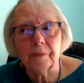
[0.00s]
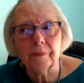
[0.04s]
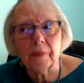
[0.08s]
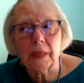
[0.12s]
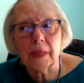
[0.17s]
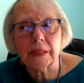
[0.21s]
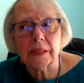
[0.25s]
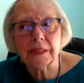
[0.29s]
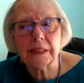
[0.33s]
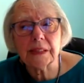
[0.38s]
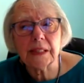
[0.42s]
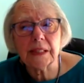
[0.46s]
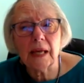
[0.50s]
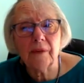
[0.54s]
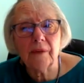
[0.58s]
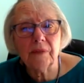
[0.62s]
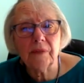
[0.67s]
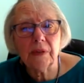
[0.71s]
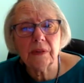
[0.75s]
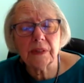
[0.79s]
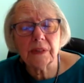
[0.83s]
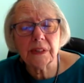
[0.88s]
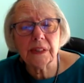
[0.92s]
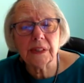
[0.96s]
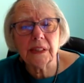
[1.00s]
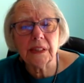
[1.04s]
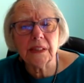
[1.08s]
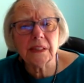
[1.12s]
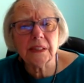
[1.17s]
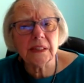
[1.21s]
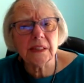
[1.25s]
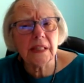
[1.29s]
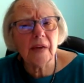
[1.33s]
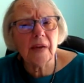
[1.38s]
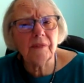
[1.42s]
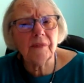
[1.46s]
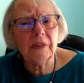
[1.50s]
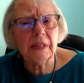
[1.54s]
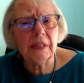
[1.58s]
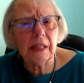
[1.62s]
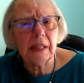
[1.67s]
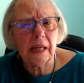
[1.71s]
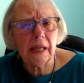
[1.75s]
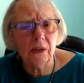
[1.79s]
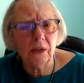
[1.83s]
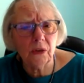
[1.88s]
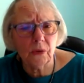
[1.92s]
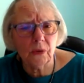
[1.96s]
sixth, seventh,
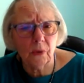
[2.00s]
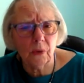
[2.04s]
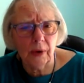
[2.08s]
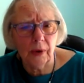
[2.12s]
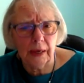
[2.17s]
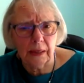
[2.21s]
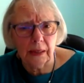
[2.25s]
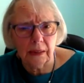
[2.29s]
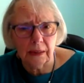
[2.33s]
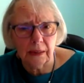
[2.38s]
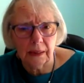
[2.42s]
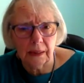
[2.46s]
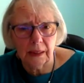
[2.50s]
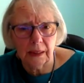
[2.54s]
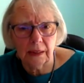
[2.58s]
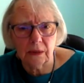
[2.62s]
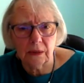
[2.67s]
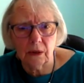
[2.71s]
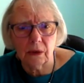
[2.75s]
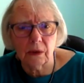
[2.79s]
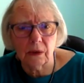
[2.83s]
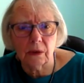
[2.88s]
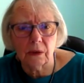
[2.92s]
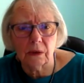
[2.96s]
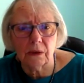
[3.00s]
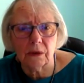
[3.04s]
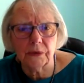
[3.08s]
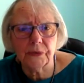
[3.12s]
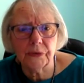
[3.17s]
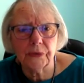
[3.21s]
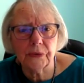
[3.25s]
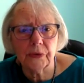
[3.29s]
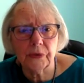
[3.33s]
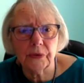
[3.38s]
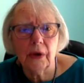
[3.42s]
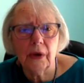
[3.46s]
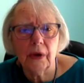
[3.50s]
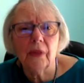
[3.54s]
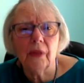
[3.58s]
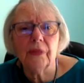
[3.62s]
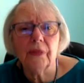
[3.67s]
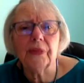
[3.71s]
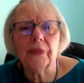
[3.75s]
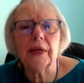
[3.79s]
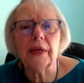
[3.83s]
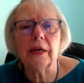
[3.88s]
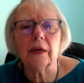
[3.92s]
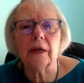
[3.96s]
eighth grade in girls,
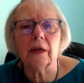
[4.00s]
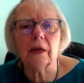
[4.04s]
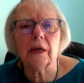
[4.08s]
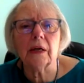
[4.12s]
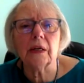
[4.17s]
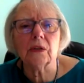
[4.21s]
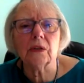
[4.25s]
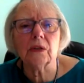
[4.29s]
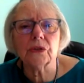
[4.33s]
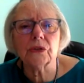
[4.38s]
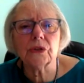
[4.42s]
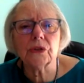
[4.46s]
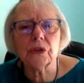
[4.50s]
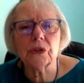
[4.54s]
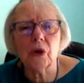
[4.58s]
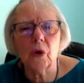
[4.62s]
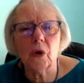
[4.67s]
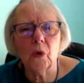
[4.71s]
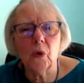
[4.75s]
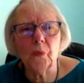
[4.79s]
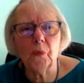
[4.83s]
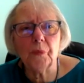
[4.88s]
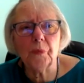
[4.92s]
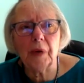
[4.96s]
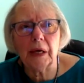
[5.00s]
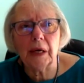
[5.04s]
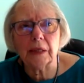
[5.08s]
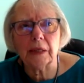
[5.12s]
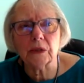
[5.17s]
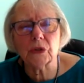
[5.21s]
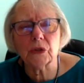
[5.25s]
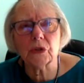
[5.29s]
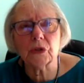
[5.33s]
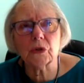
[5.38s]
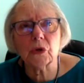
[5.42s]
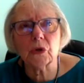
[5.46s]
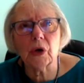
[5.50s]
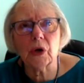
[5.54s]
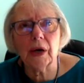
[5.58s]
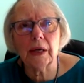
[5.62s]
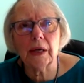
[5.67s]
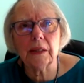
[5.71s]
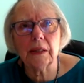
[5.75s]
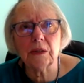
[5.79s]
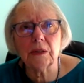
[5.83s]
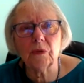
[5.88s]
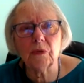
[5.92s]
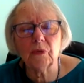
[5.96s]
there is so much
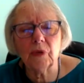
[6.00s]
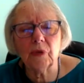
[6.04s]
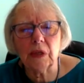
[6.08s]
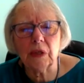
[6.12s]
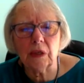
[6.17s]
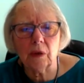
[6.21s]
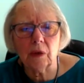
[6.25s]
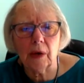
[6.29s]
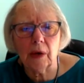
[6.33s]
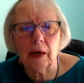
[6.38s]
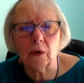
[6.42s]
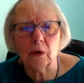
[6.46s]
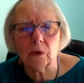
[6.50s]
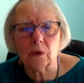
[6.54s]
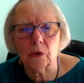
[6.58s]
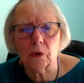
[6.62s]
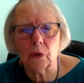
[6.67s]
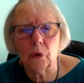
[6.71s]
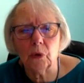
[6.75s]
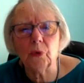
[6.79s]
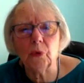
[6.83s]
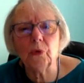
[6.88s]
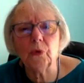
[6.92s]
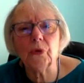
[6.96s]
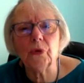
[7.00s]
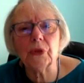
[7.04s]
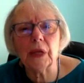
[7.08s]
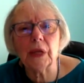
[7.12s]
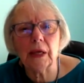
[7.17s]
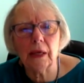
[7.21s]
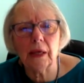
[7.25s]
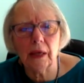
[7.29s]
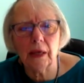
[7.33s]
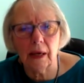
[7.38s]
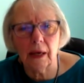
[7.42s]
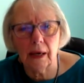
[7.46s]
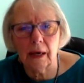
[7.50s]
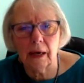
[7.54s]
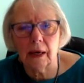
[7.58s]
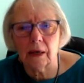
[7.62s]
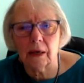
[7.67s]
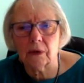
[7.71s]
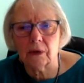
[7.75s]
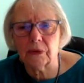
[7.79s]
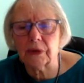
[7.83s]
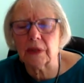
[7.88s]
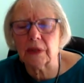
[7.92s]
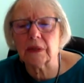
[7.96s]
trying to figure out who they
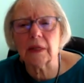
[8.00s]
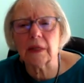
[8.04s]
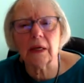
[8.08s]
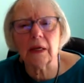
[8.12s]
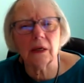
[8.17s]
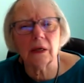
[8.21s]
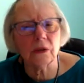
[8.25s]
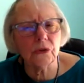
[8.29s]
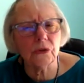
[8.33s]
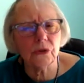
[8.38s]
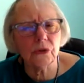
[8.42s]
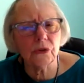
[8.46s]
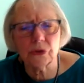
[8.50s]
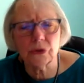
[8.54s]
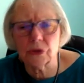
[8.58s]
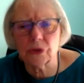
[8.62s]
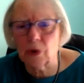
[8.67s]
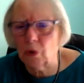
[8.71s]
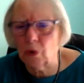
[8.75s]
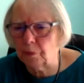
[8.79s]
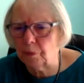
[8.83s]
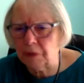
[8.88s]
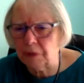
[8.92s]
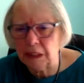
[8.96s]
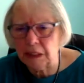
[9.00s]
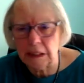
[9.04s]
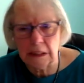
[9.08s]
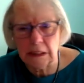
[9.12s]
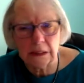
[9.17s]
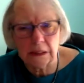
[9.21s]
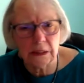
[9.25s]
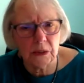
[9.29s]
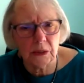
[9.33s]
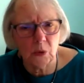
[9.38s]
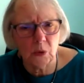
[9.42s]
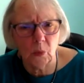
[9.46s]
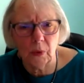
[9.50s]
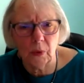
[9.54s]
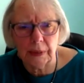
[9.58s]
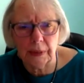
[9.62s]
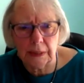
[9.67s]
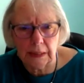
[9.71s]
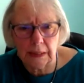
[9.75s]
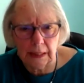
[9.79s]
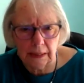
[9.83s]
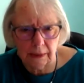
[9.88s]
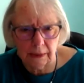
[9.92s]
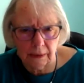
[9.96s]
are that they are so mean to one
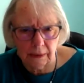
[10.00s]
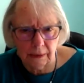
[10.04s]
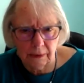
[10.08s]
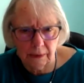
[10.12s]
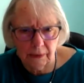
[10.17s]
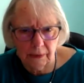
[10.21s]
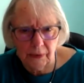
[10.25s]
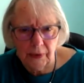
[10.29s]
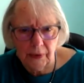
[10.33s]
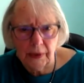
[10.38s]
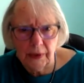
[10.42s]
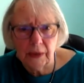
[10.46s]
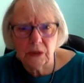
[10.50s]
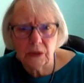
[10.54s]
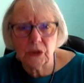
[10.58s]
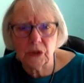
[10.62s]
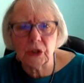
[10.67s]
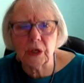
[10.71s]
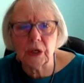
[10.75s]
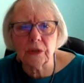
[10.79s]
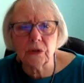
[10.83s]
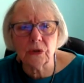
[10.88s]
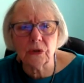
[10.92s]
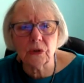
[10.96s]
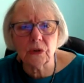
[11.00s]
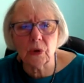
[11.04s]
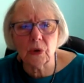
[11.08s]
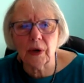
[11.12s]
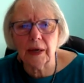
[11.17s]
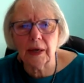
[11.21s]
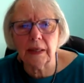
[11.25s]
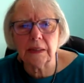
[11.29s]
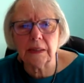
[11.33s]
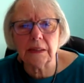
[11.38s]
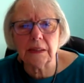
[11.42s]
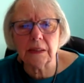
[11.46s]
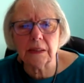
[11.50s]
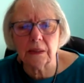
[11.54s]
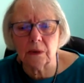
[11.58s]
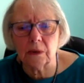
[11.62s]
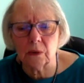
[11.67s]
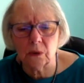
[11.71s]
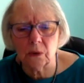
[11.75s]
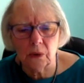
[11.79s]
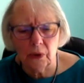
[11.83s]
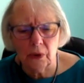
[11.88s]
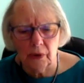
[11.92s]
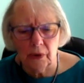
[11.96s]
another, just trying to